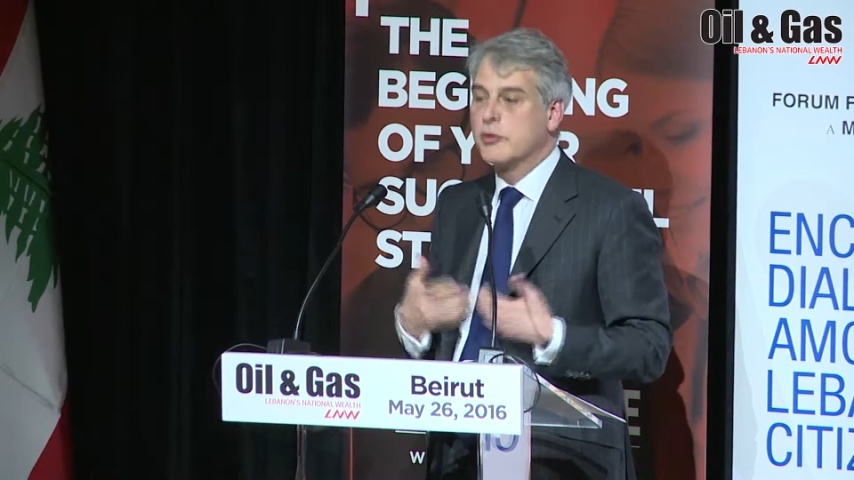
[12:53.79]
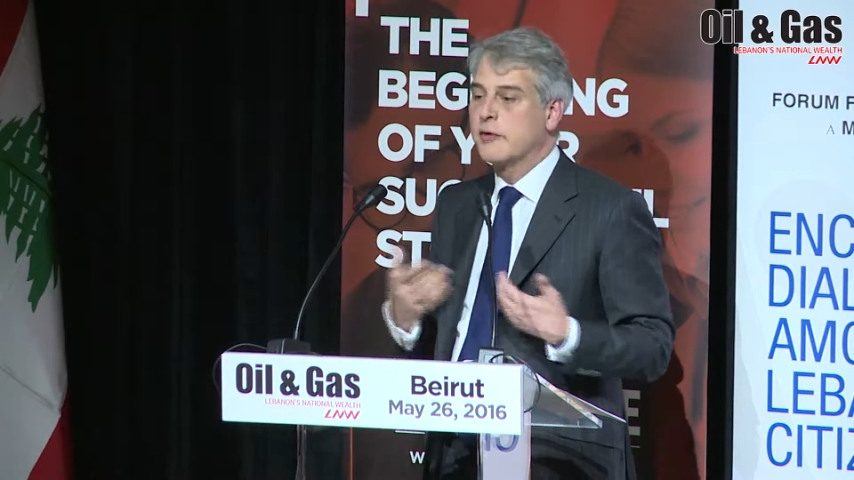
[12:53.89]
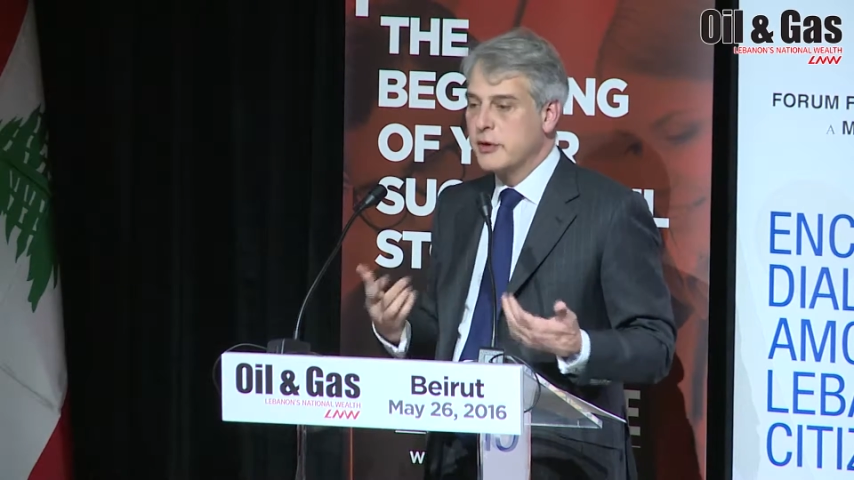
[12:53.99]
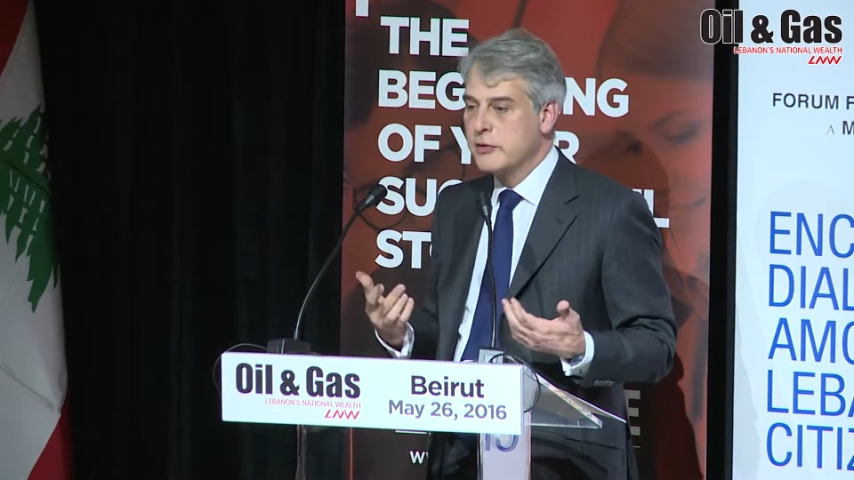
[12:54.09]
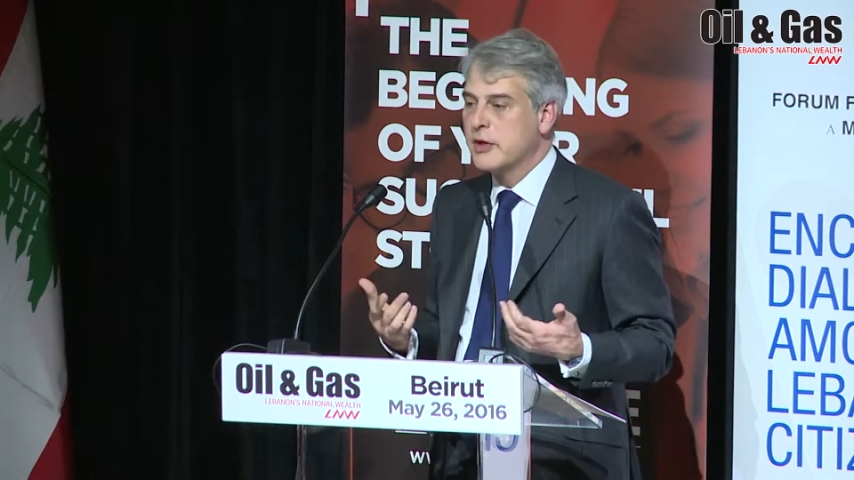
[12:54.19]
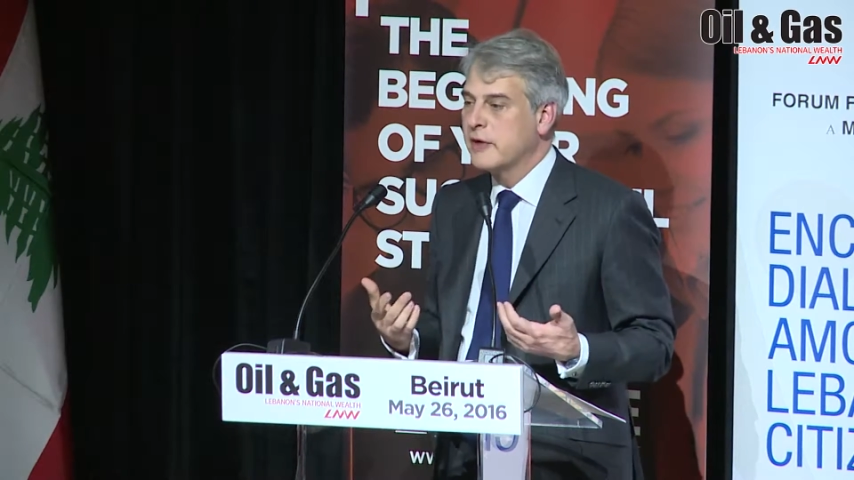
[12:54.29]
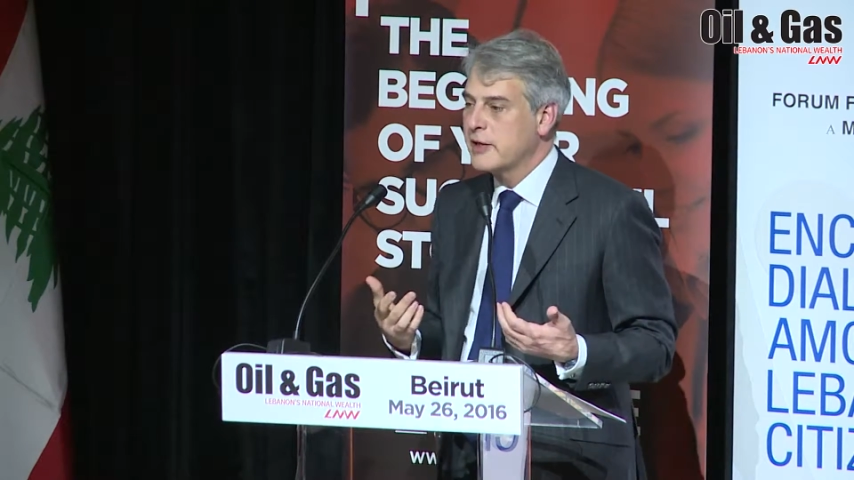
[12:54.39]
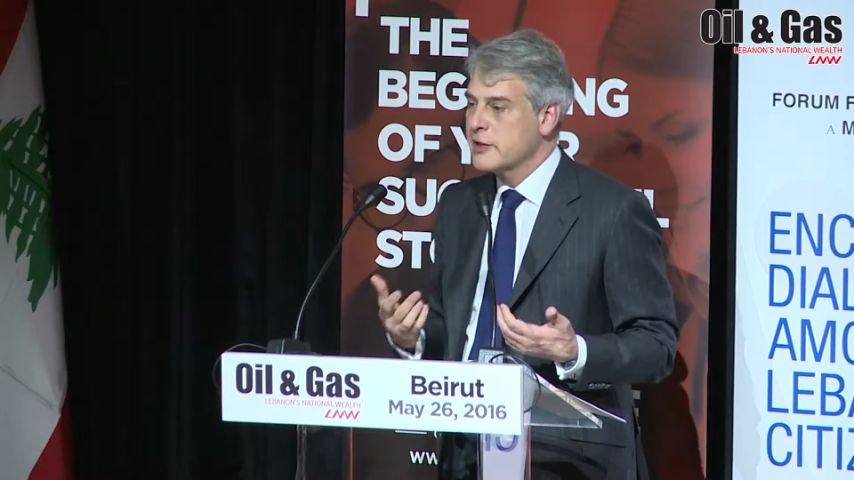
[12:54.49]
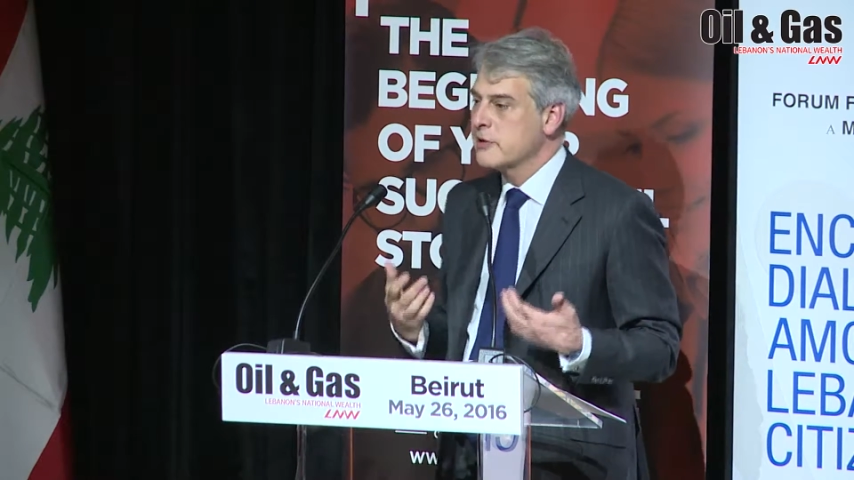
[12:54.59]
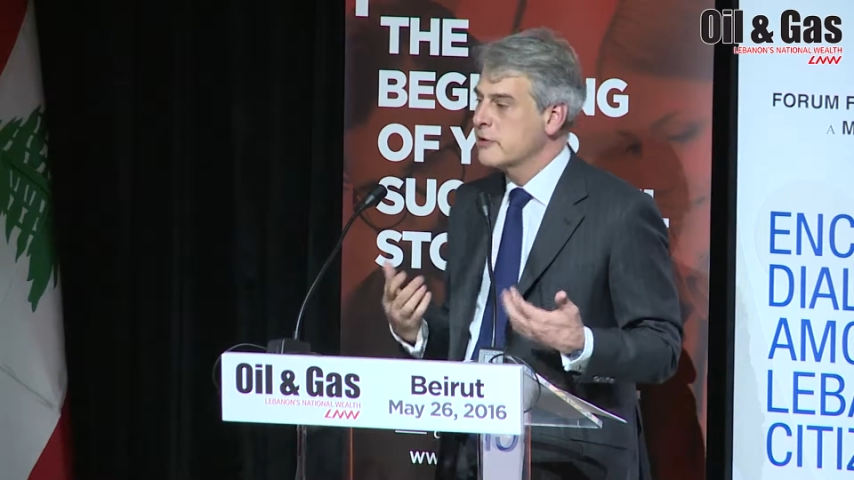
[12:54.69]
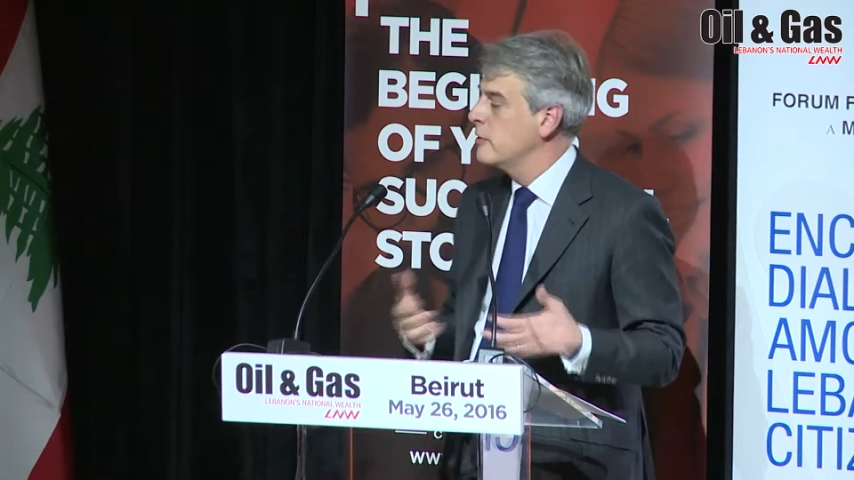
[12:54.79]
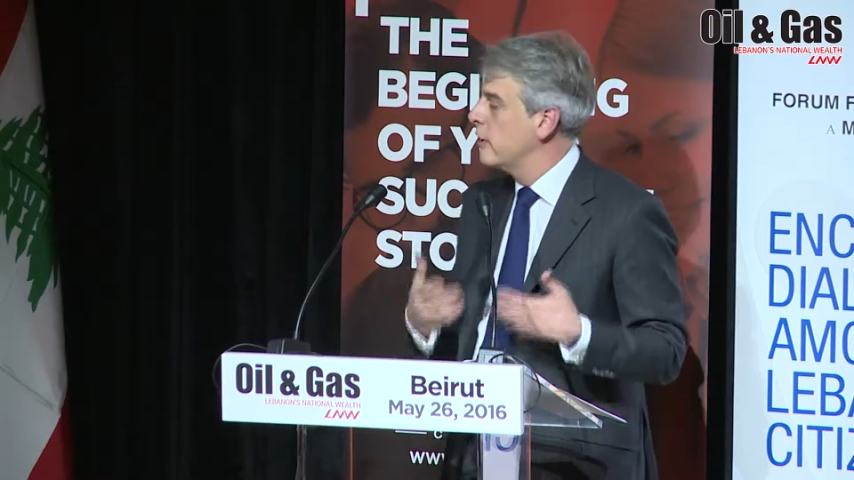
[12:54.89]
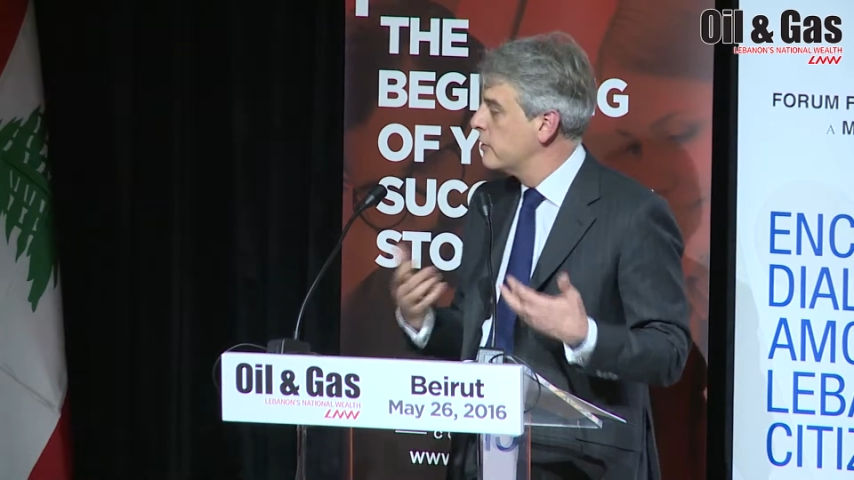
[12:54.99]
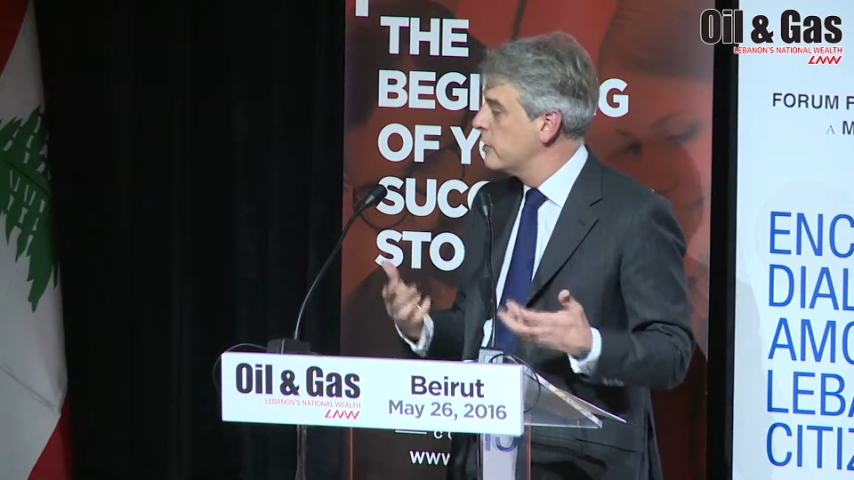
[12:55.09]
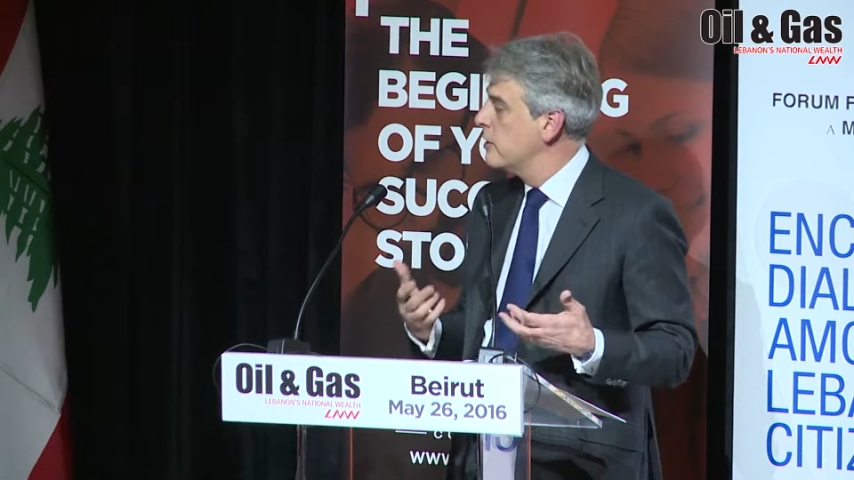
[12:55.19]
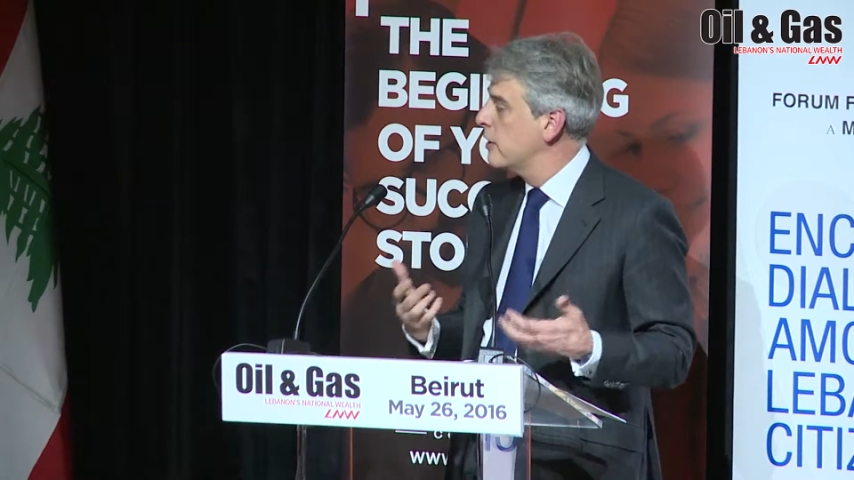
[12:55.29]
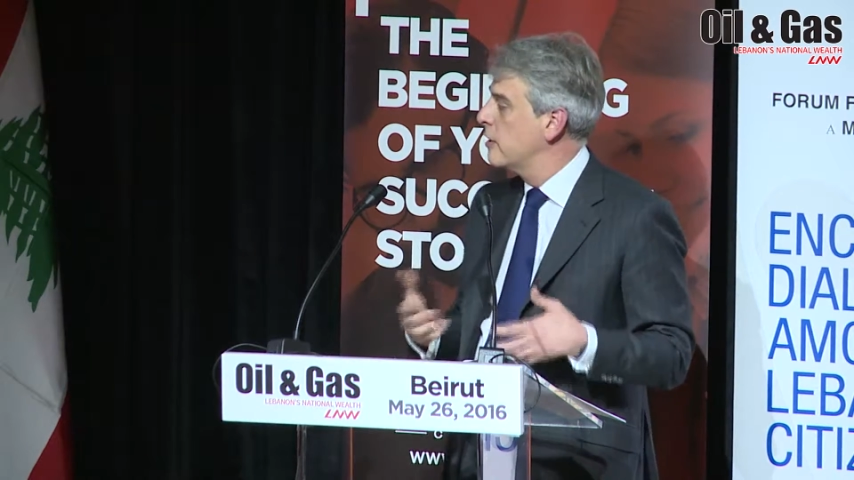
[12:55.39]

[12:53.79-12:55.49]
provided you have assets to guarantee that,